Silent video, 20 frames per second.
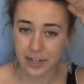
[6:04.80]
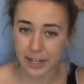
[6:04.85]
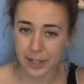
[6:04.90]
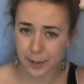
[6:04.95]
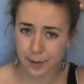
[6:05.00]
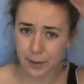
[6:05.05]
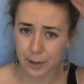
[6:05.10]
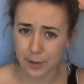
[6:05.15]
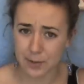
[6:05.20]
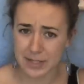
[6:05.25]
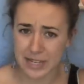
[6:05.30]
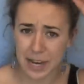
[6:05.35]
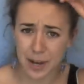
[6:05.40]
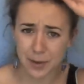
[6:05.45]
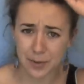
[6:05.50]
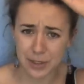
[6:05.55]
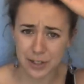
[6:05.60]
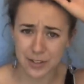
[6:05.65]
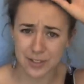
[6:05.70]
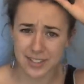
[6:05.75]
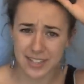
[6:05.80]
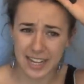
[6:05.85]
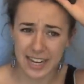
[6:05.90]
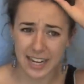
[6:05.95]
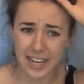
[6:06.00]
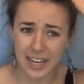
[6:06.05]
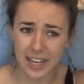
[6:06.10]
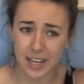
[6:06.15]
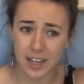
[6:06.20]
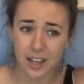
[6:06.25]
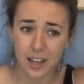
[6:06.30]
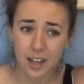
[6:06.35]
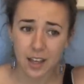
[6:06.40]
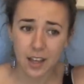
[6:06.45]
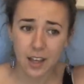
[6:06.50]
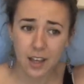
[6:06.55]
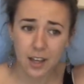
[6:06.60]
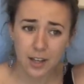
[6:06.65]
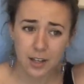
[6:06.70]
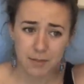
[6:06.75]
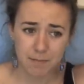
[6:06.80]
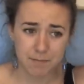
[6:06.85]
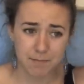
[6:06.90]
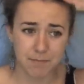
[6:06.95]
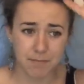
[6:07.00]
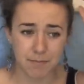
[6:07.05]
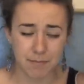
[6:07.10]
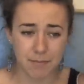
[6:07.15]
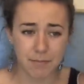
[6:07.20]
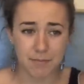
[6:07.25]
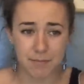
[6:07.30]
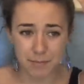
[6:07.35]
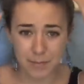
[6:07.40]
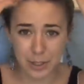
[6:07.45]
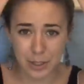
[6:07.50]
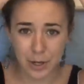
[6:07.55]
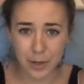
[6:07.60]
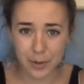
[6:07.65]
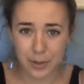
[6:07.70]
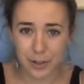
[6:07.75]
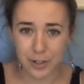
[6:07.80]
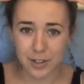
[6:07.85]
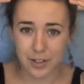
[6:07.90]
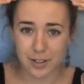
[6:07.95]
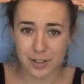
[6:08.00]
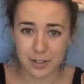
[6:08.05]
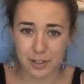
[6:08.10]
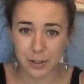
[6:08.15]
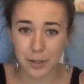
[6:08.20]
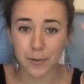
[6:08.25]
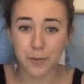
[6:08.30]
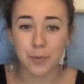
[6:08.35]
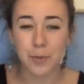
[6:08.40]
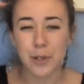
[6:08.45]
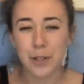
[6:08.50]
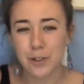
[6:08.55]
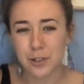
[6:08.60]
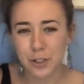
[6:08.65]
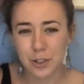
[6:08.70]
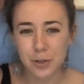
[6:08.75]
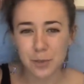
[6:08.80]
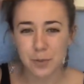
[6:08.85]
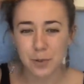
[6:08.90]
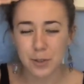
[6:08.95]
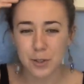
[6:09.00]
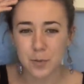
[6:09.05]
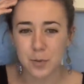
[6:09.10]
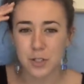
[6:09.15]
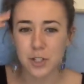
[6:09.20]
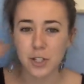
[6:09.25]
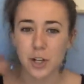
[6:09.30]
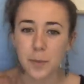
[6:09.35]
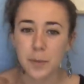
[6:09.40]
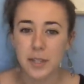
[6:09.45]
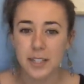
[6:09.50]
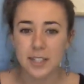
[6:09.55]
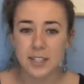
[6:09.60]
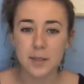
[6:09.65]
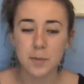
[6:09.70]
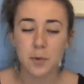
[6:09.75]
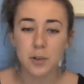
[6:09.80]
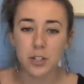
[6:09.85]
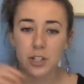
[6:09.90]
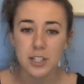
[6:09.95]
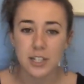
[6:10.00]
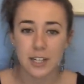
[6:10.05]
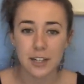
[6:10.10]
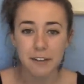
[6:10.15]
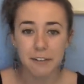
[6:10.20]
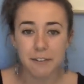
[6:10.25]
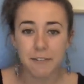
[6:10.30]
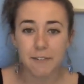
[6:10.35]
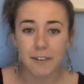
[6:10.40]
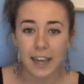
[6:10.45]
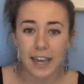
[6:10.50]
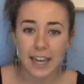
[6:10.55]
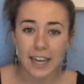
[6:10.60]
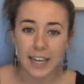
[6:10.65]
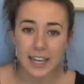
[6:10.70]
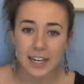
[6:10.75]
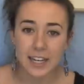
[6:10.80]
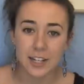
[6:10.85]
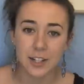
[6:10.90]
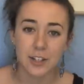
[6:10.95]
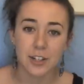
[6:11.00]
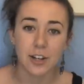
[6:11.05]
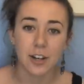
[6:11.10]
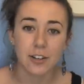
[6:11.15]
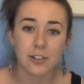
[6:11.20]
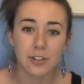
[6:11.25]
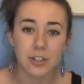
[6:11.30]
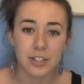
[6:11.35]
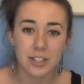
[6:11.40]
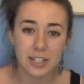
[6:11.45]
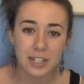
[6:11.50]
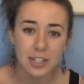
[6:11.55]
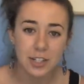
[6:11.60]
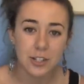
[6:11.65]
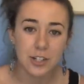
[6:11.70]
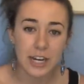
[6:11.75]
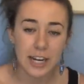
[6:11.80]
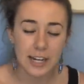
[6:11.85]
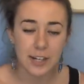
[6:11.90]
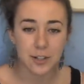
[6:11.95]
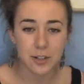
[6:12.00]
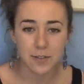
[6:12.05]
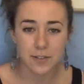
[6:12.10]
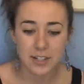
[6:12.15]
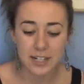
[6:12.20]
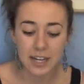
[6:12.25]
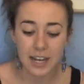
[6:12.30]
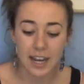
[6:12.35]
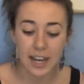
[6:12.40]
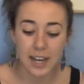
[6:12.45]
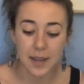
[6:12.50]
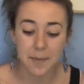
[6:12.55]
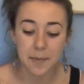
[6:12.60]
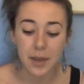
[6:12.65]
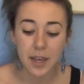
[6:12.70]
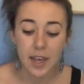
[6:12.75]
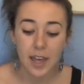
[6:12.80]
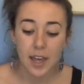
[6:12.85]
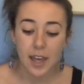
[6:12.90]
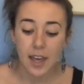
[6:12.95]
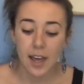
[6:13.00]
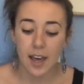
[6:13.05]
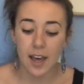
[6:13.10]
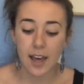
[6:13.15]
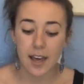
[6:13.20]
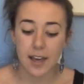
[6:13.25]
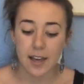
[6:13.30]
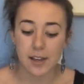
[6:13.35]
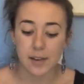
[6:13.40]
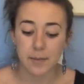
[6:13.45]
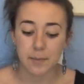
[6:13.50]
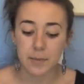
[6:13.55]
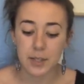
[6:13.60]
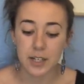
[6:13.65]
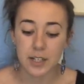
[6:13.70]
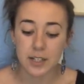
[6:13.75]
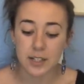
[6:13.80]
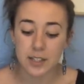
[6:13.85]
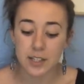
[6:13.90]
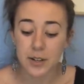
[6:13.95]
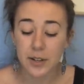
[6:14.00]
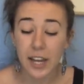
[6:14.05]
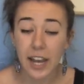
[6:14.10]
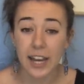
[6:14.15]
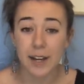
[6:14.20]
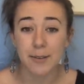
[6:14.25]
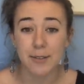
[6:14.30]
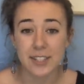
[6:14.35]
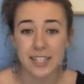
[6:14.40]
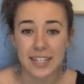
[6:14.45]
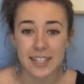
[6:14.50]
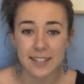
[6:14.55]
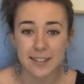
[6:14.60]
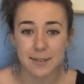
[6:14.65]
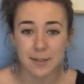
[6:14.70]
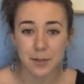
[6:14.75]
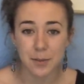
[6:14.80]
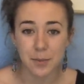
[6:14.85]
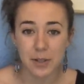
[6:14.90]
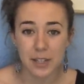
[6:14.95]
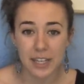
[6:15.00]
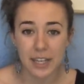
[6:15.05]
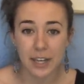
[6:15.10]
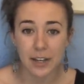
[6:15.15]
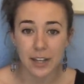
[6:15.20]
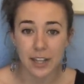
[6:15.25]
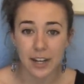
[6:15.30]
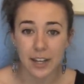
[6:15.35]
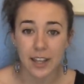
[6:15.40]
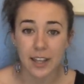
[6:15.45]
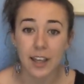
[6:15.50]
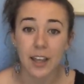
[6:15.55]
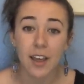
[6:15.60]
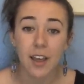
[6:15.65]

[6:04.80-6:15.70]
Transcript: your hair grows out, there's like a, you know, your, your, your roots will show, but this is more just going to fade and your color's just going to change over time. Um, so yeah, I would say this was a really good